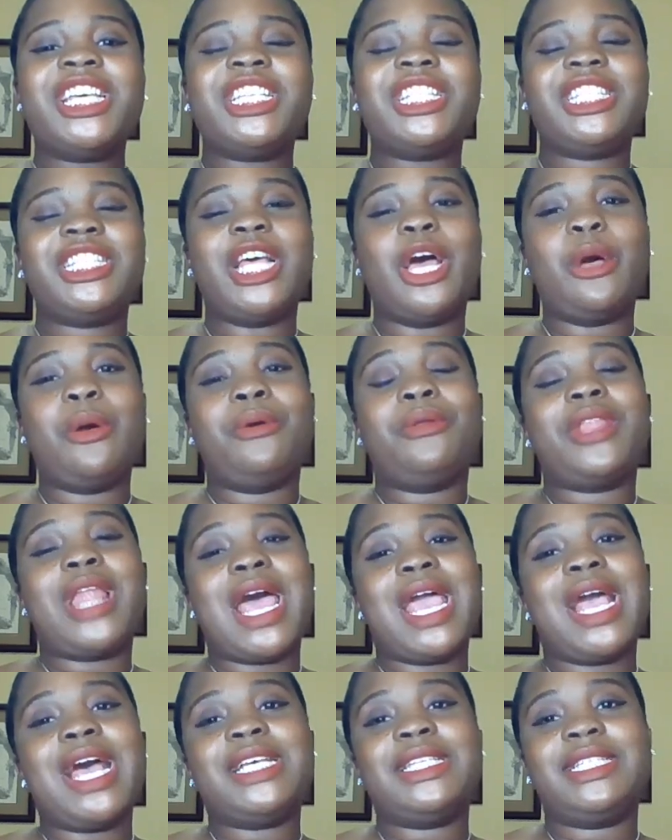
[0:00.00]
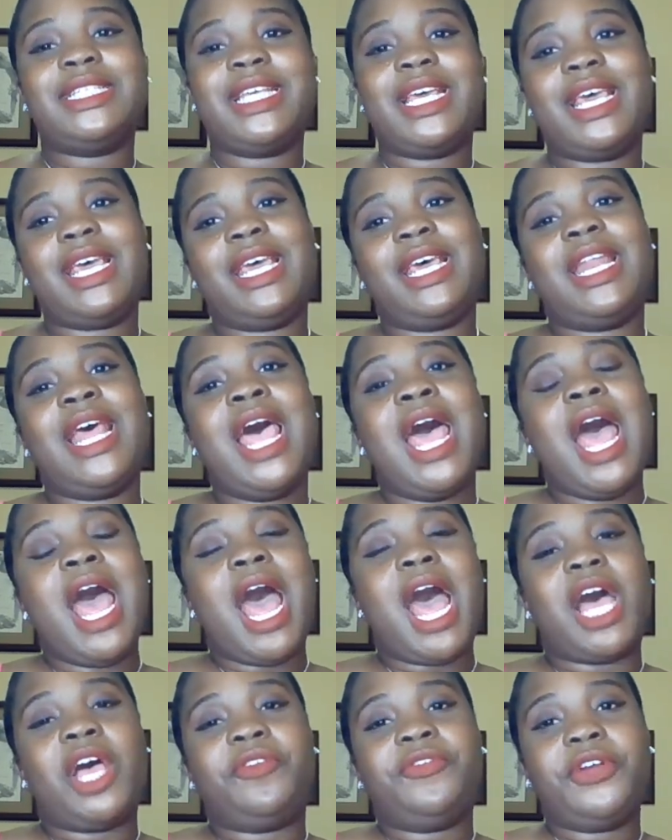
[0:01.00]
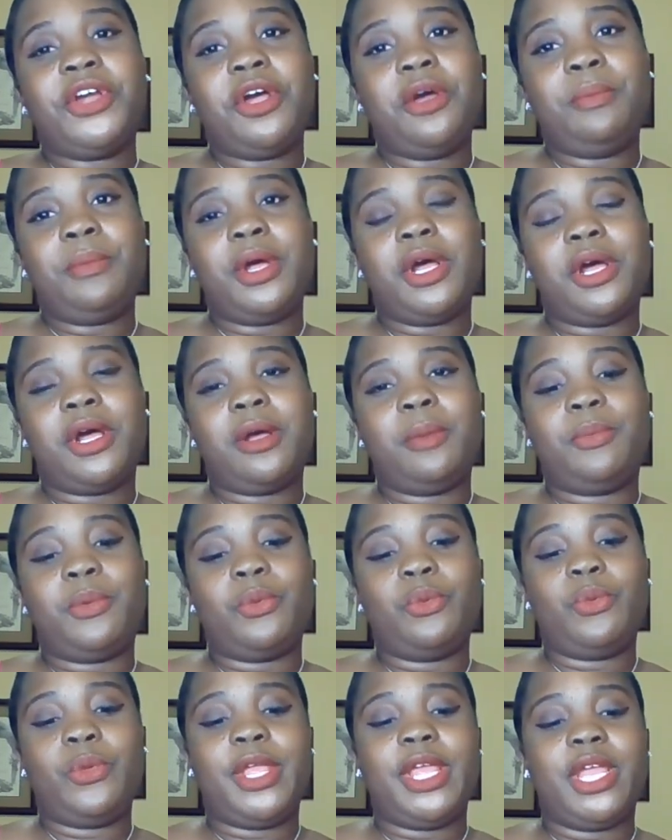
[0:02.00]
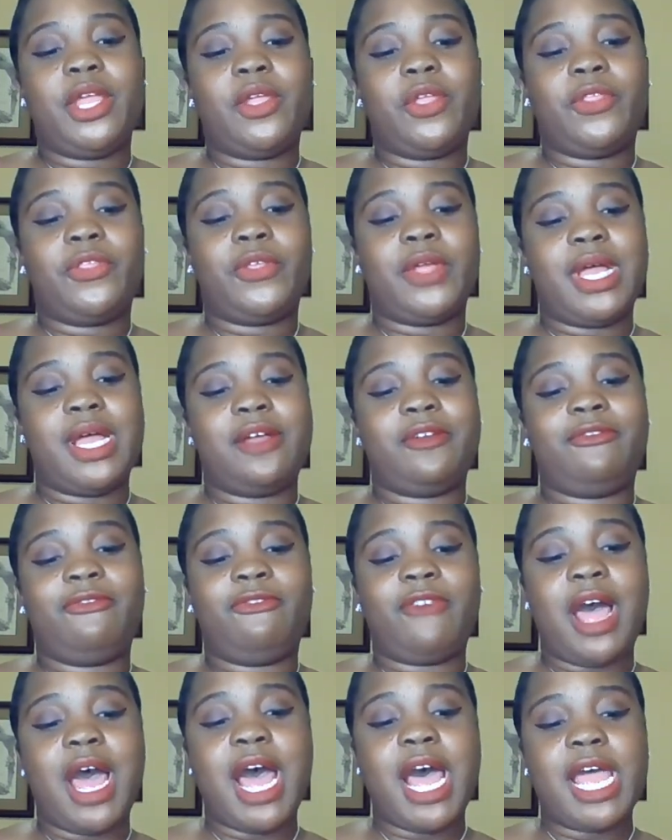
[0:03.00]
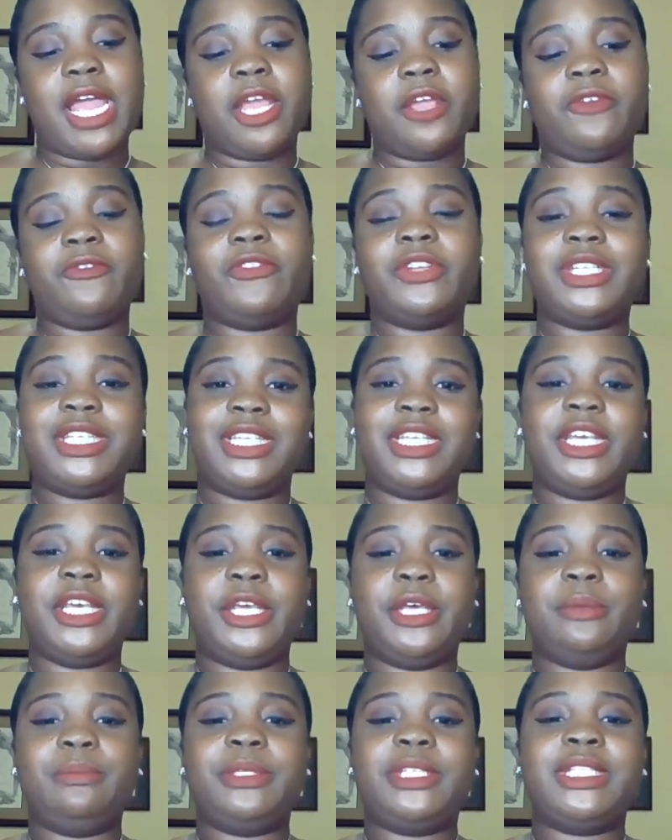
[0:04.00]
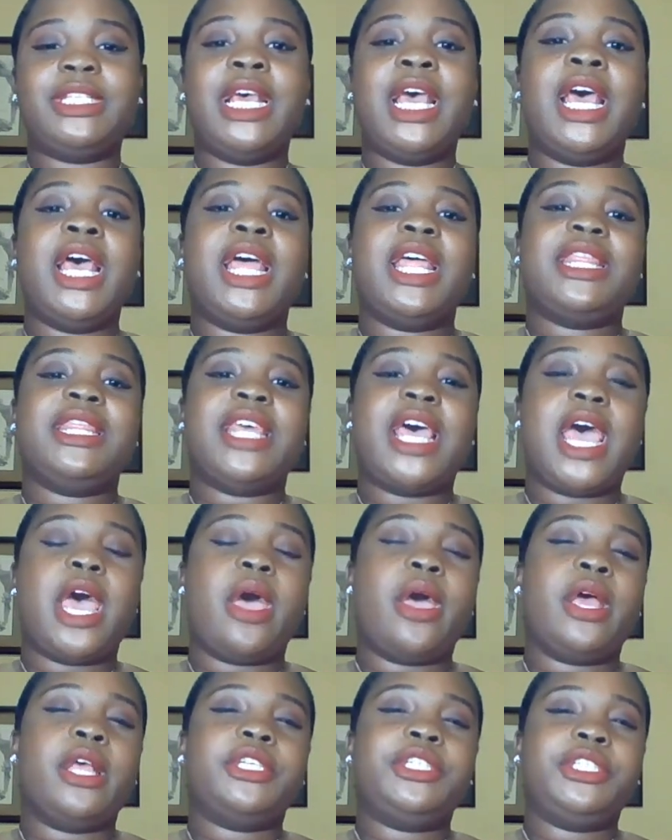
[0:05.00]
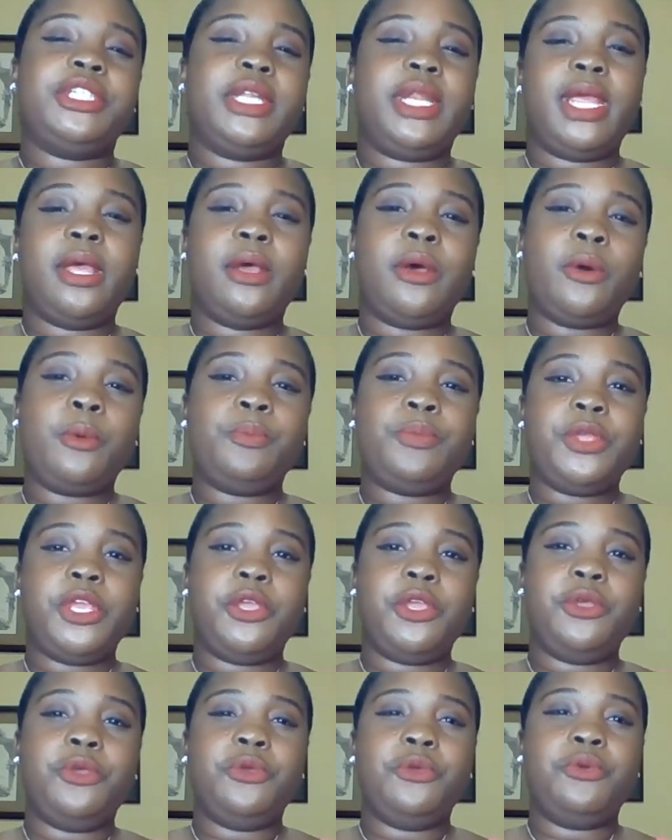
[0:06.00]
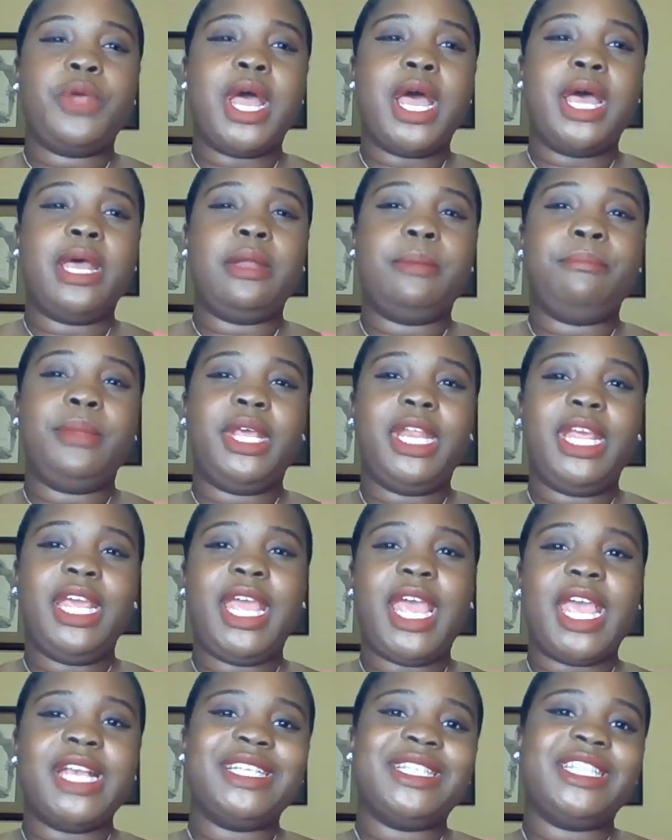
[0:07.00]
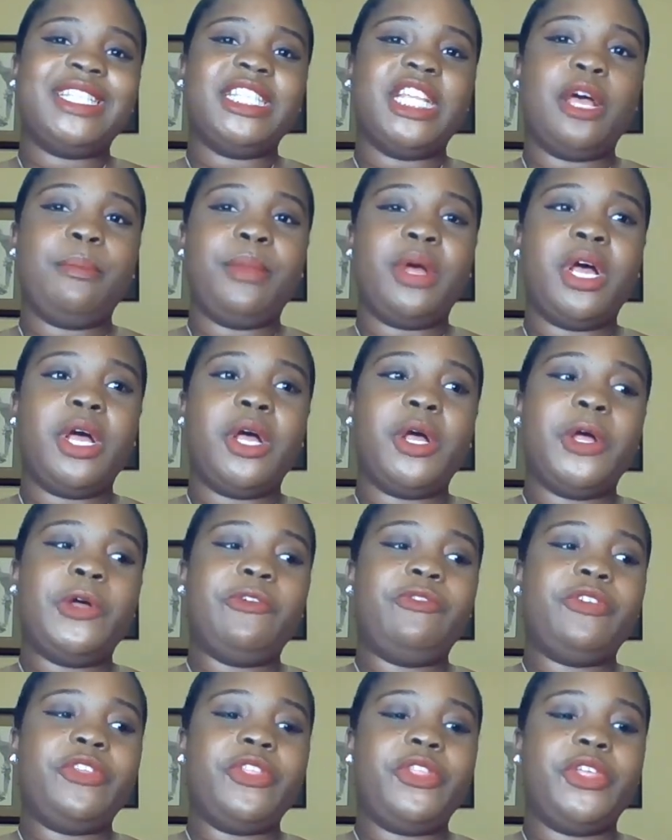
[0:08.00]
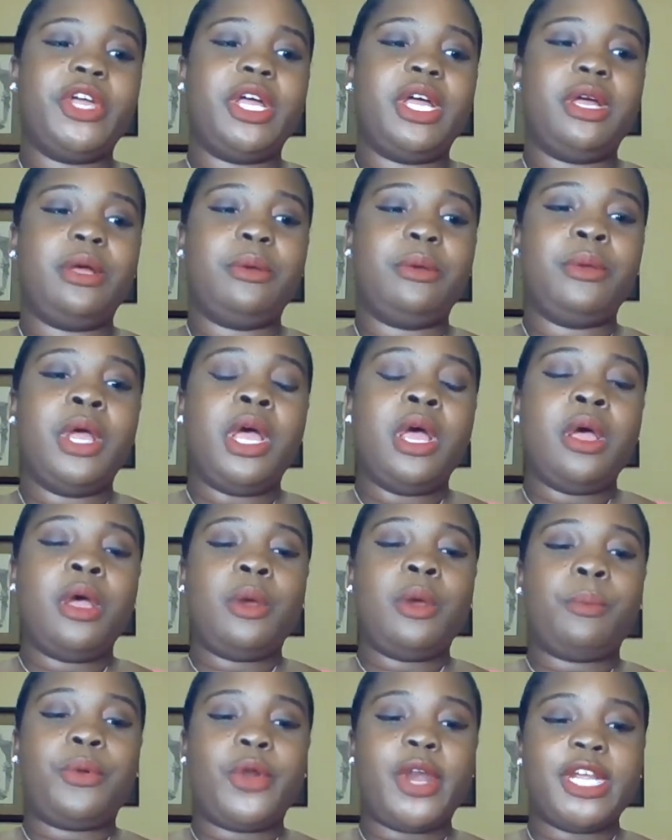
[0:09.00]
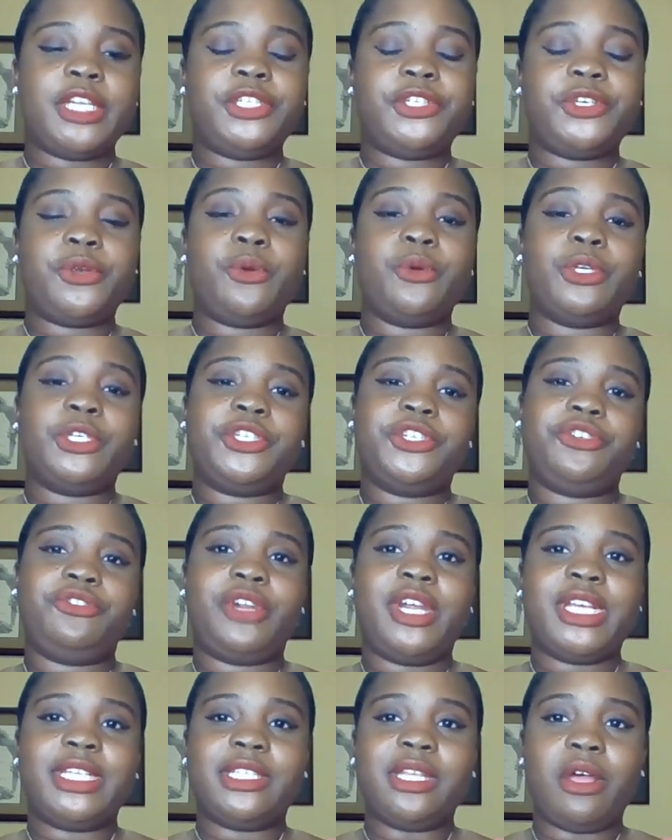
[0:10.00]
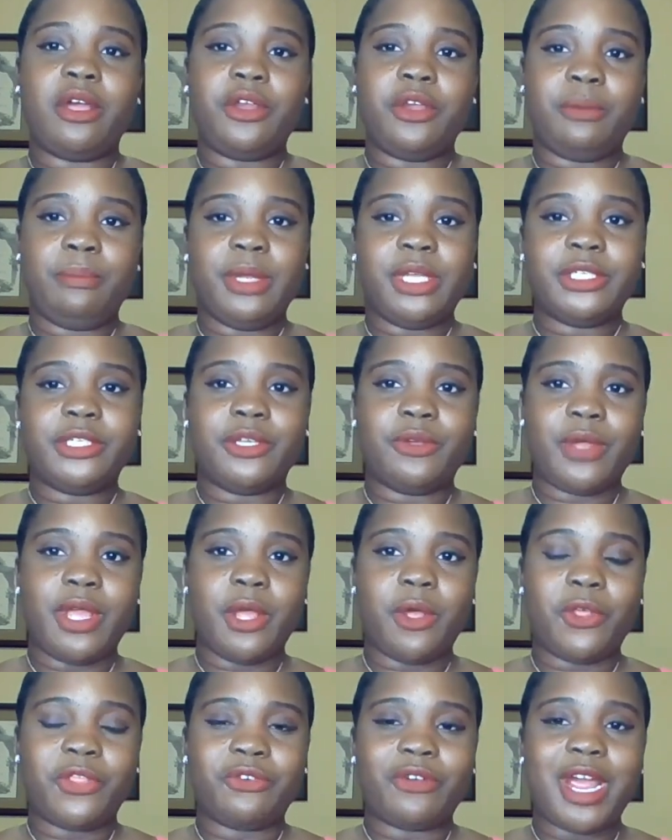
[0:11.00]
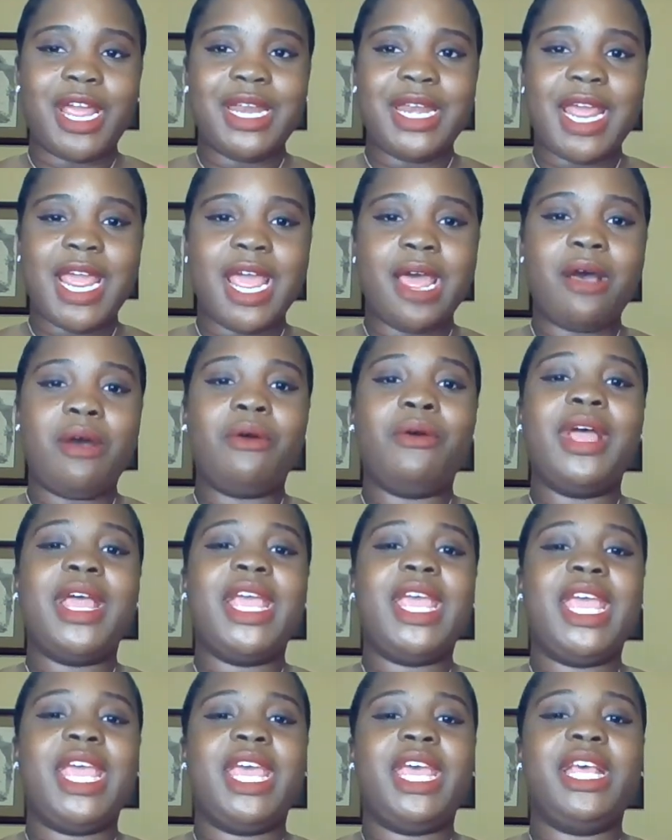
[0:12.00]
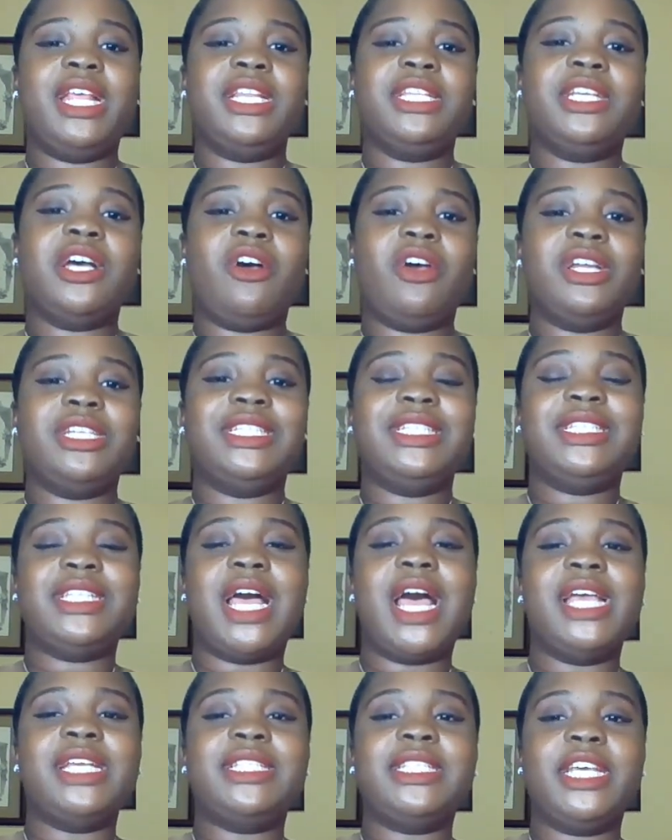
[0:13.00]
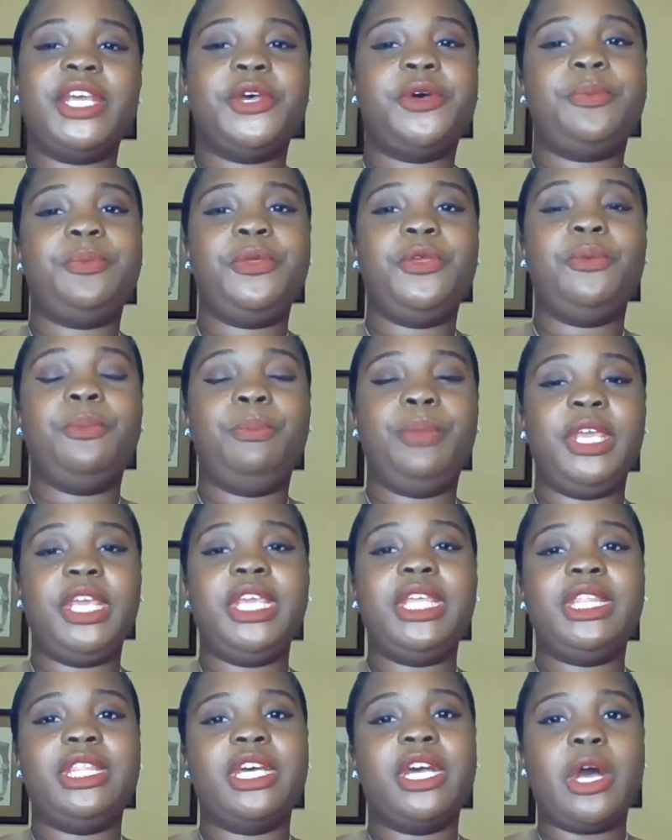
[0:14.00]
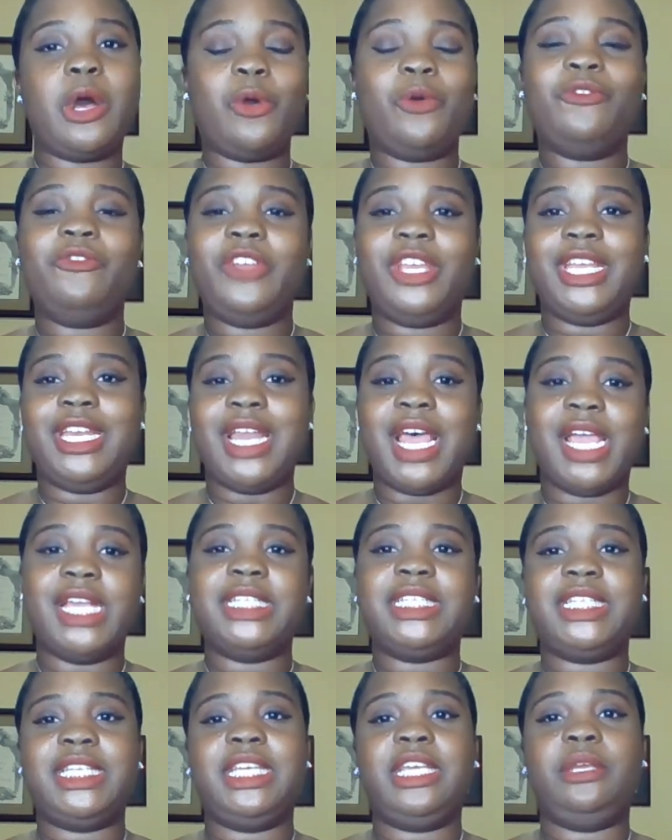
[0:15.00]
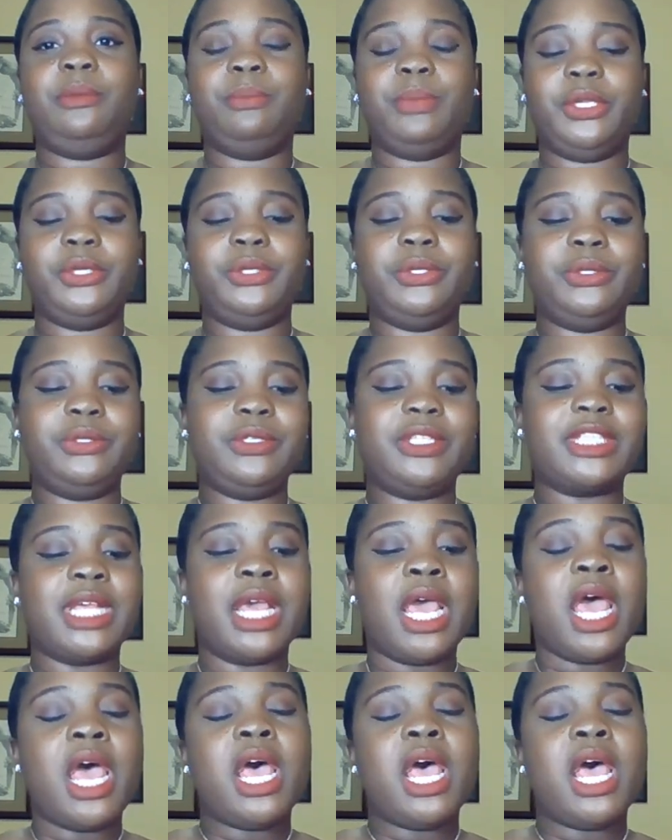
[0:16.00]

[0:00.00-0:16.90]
So, like I said, I've come up with 5 tips that should help you kind of mitigate some of the pressure or stress on your mental health right now and are designed to help you beat the COVID-19 blues.